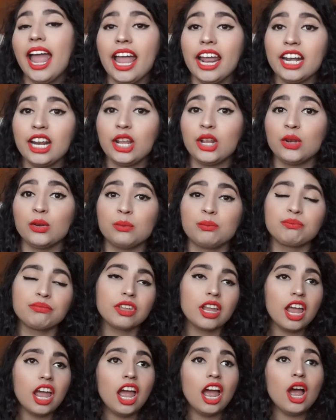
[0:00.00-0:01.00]
Anywho,
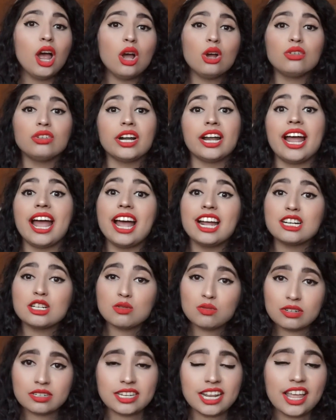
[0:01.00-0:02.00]
alright, I
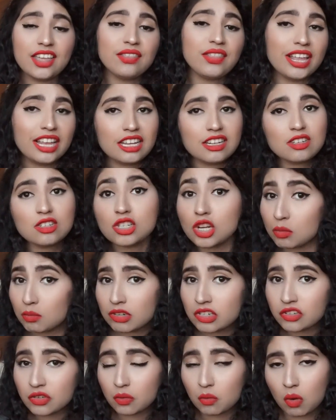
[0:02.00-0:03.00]
just want to say thank you so
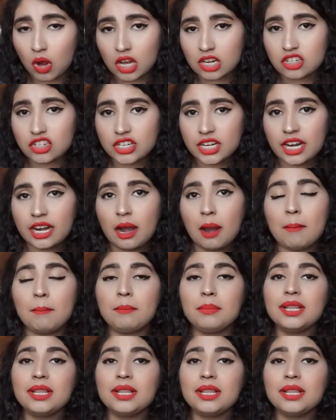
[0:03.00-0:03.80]
much for watching.